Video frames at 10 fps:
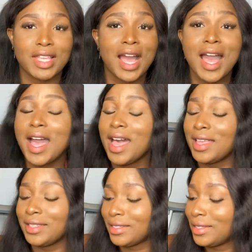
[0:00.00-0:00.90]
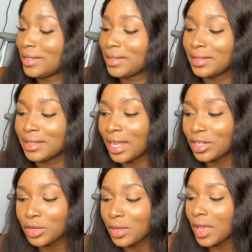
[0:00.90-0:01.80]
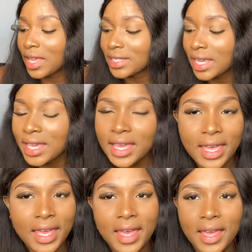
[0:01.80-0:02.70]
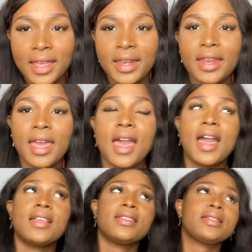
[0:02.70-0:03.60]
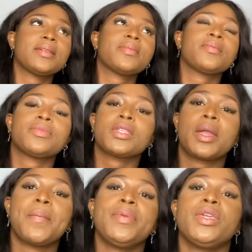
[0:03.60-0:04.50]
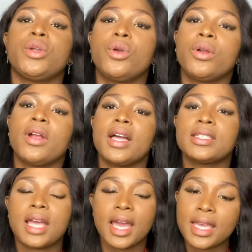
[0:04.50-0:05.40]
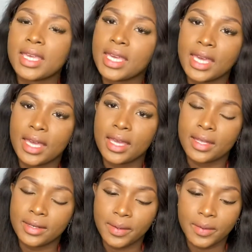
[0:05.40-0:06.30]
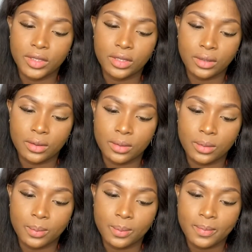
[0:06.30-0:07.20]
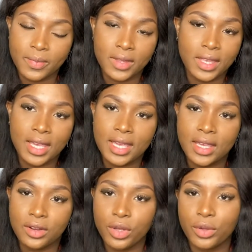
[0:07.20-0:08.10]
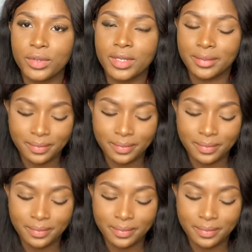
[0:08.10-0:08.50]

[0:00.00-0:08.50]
as natural as I can, as pure as I can. So here goes.